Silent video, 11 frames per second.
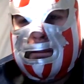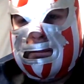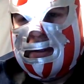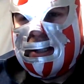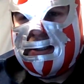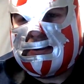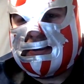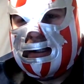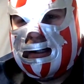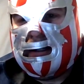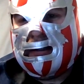
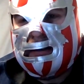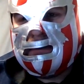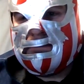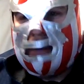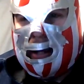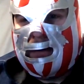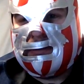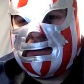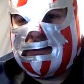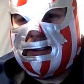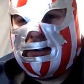pizza,
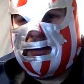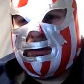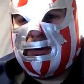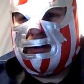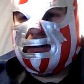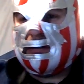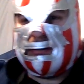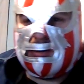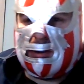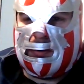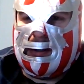Mountain Dew,
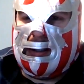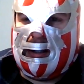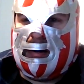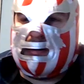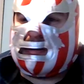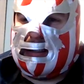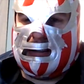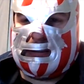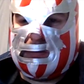Doritos, and some